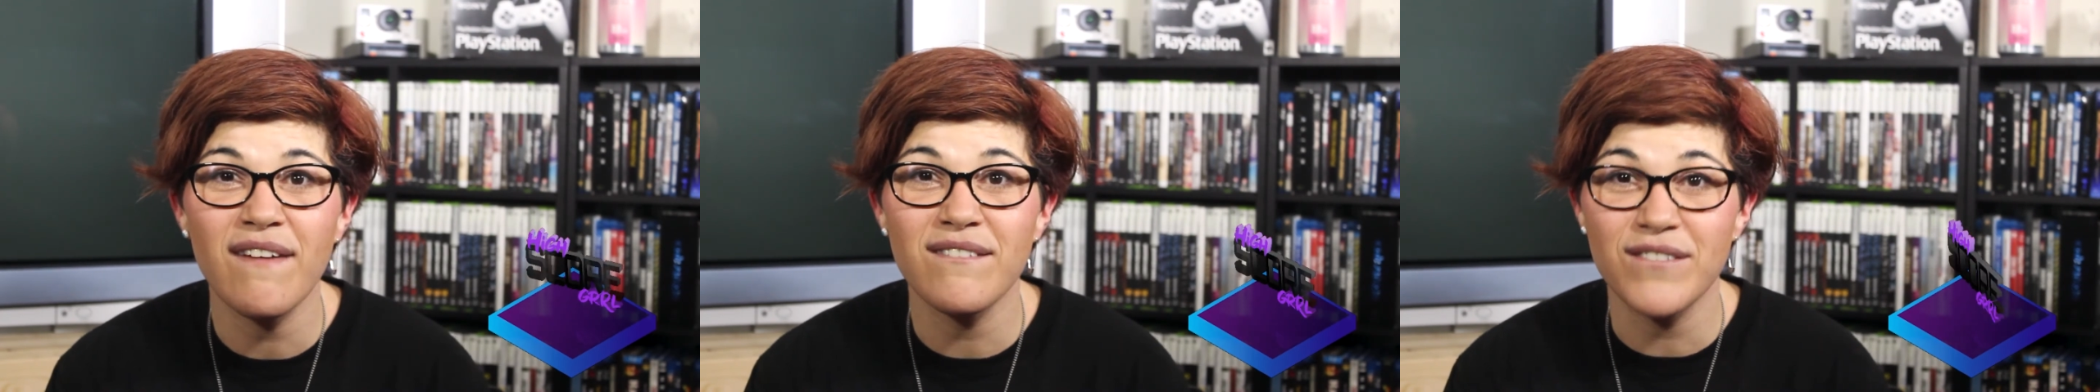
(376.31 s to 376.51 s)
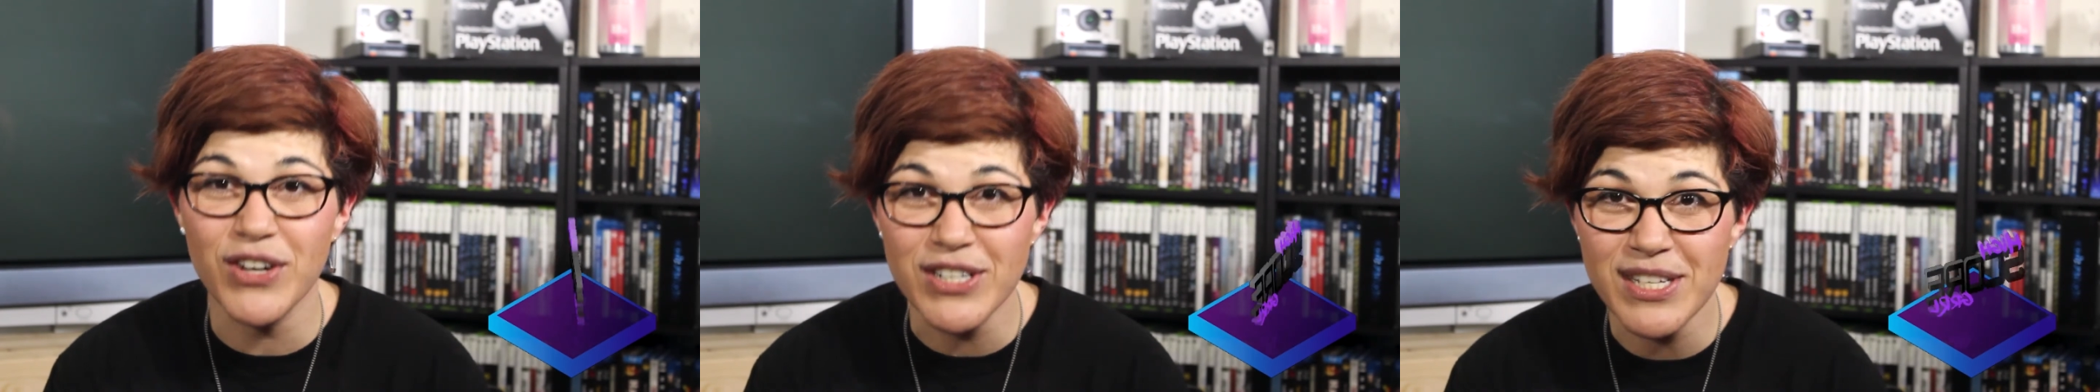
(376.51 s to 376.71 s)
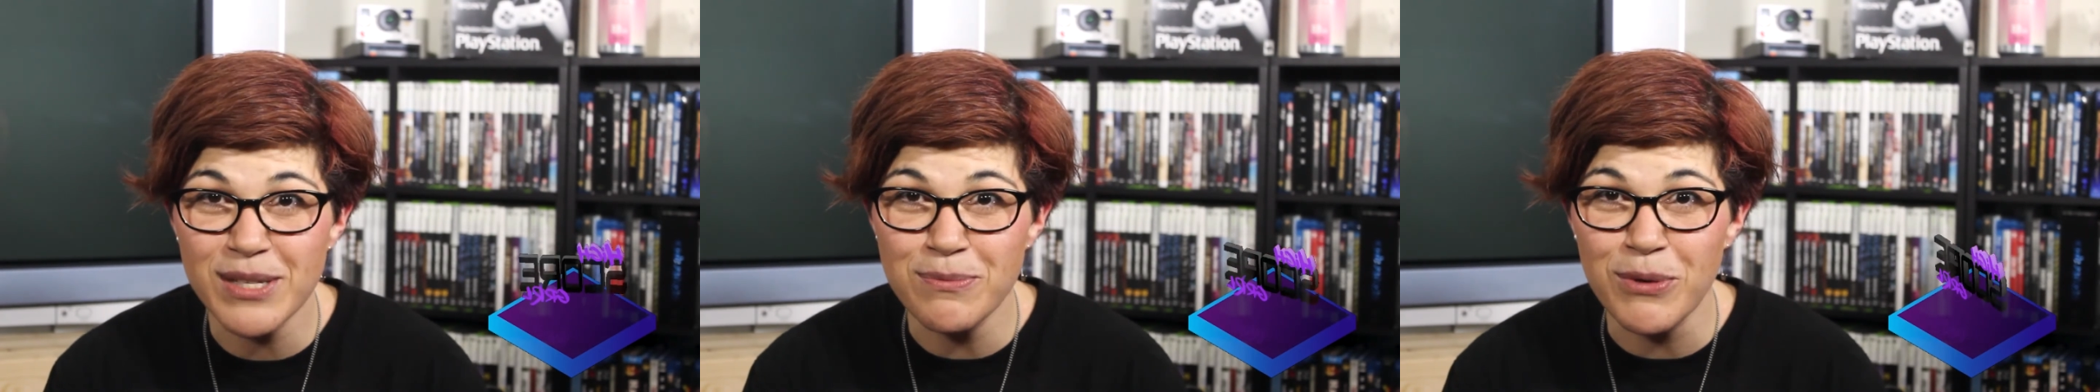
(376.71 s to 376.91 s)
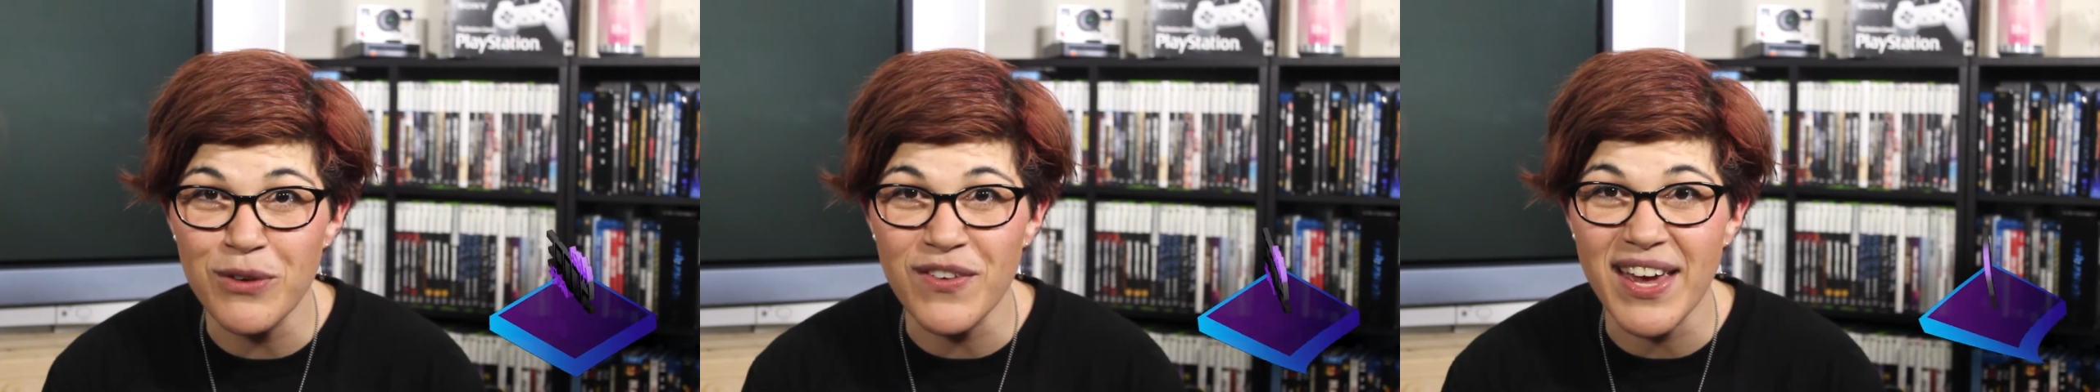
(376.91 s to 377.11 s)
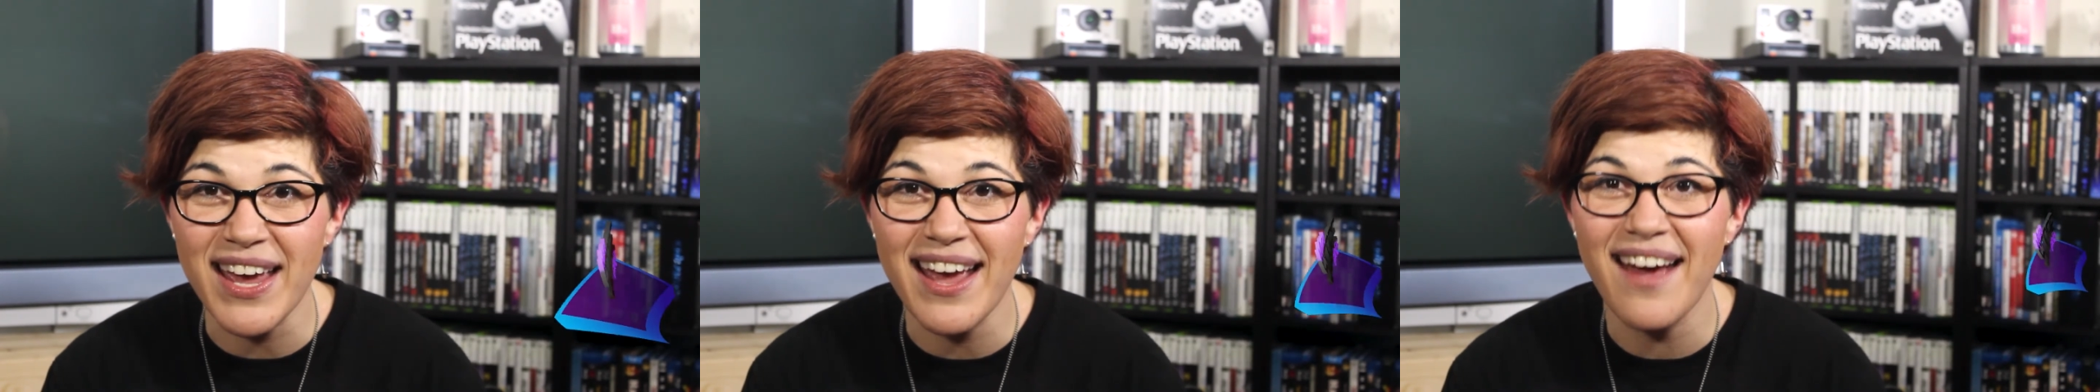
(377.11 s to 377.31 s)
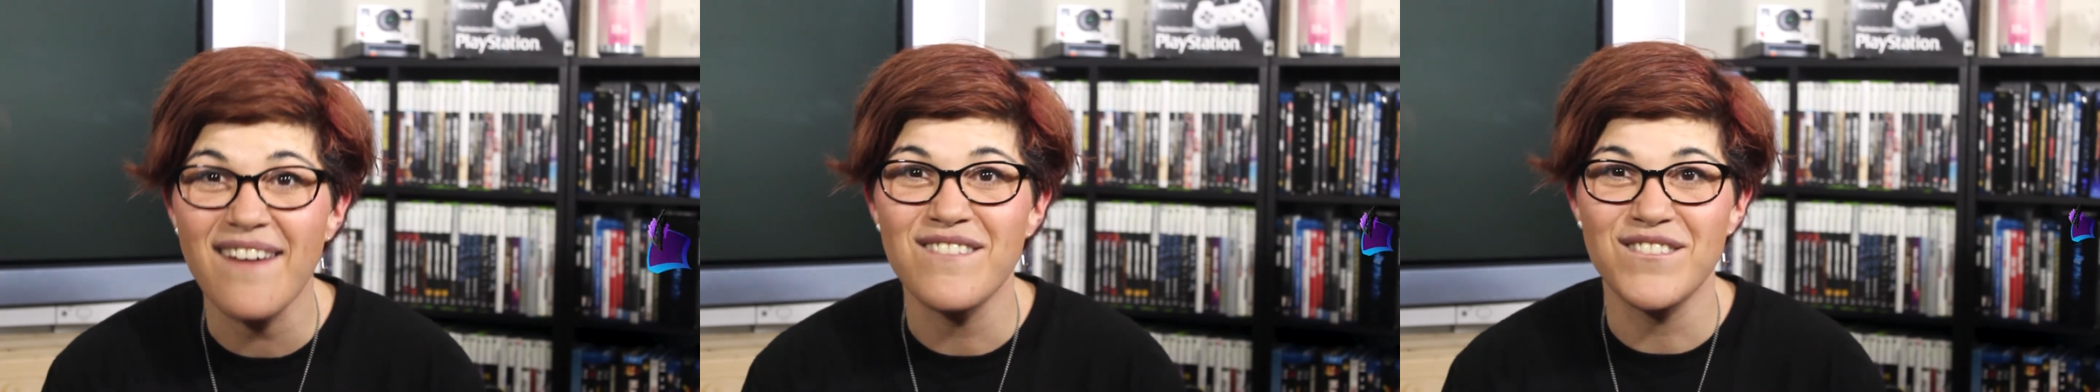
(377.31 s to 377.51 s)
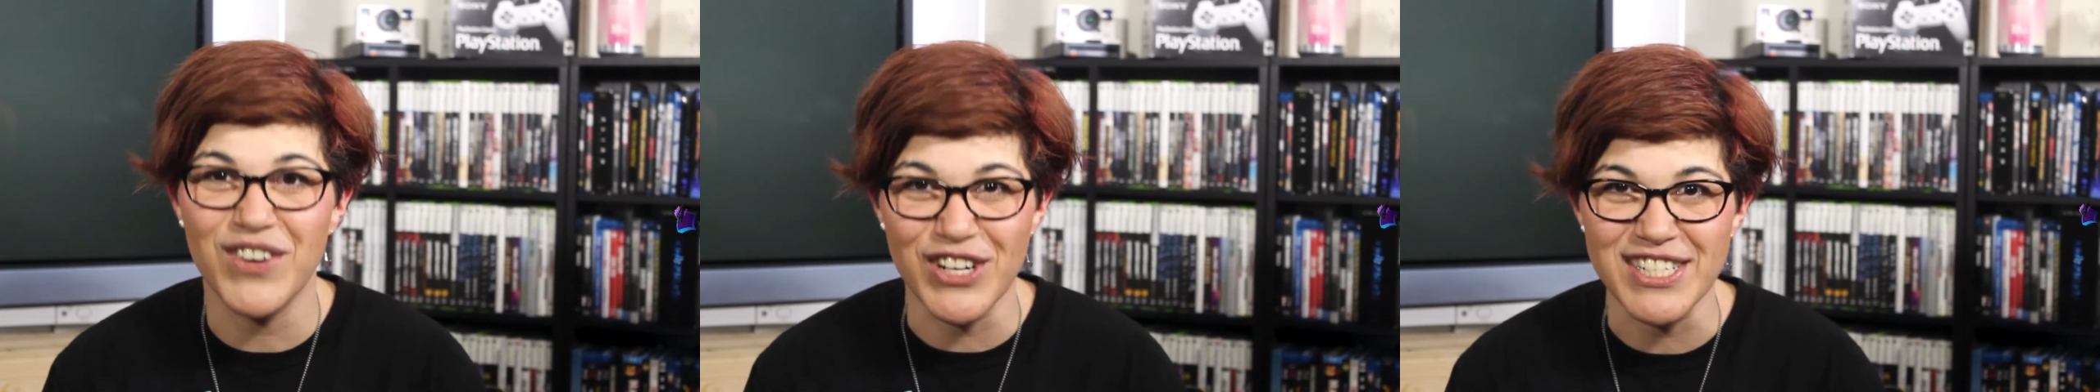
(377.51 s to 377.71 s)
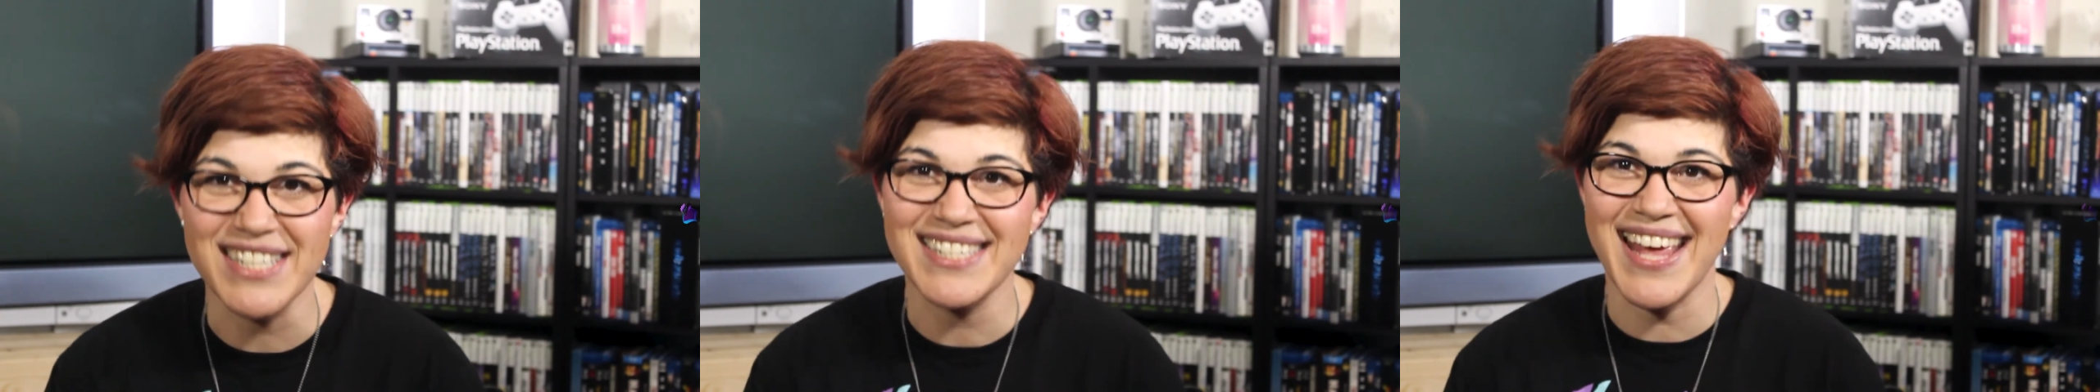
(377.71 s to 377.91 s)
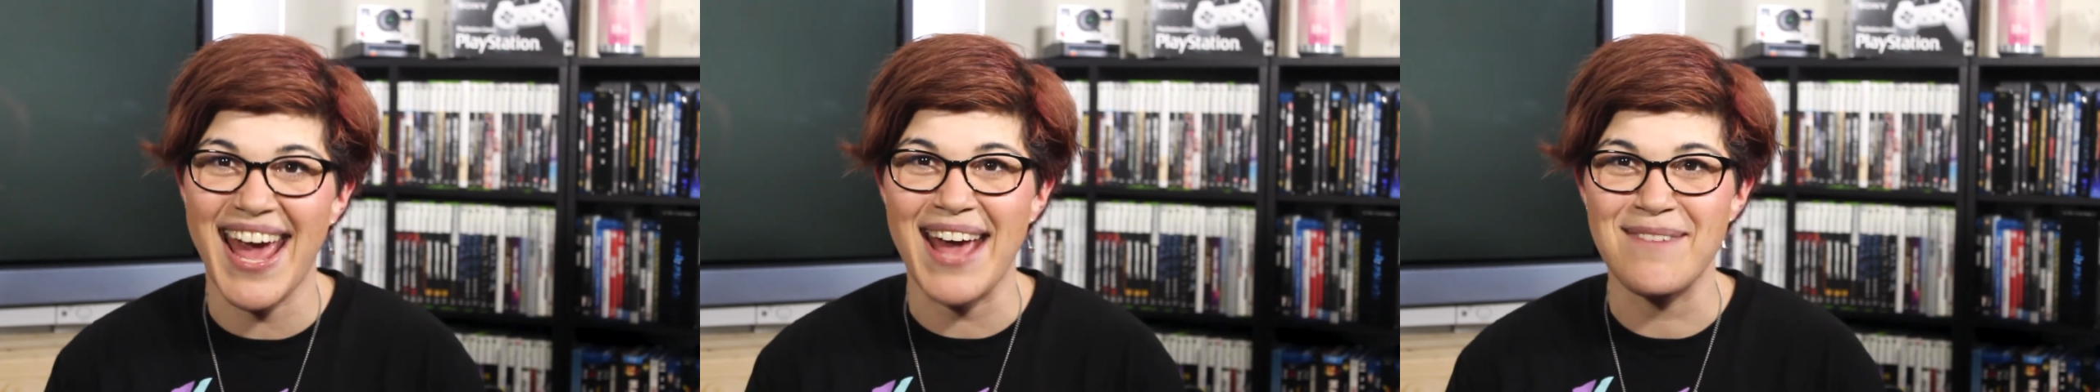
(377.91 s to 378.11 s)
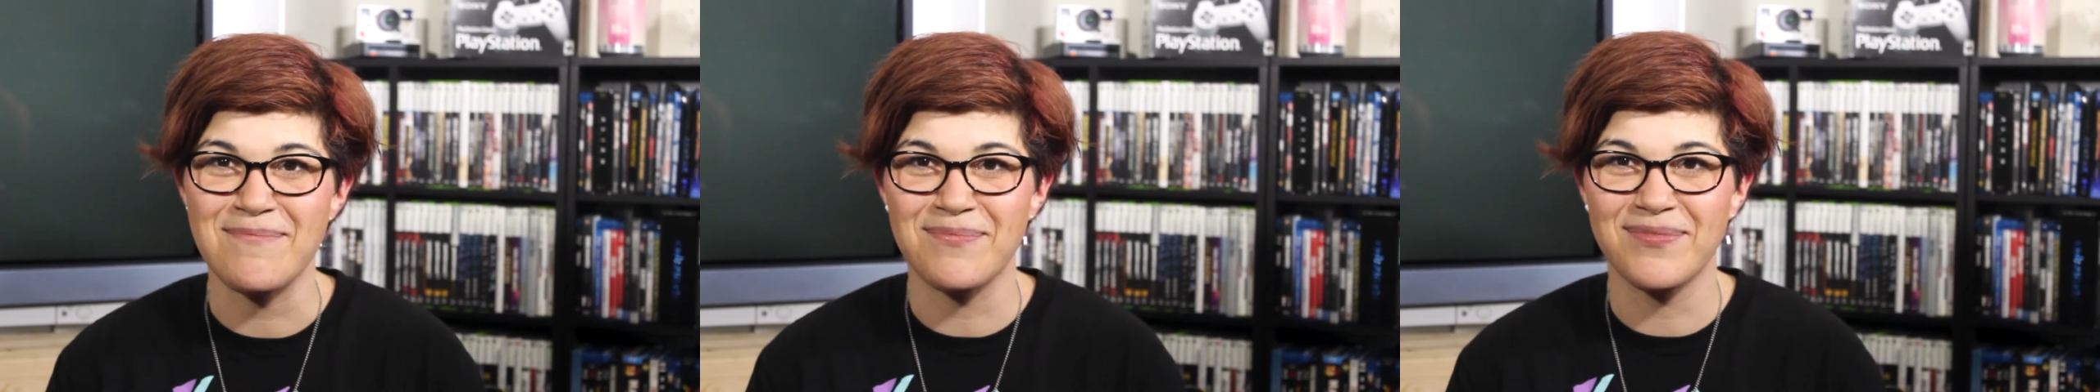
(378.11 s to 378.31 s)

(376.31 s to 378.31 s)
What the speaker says: versus Movie versus Game.